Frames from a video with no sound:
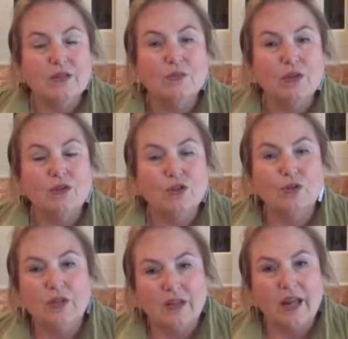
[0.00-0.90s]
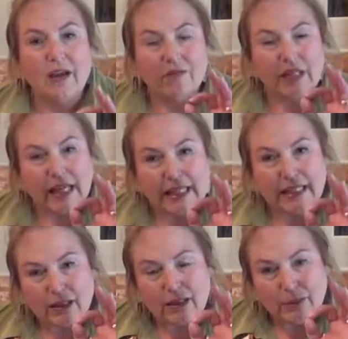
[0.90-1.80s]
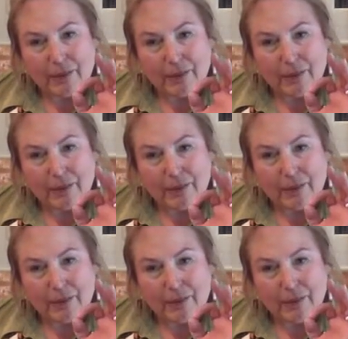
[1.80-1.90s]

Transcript: is when you're shooting, they have tiny little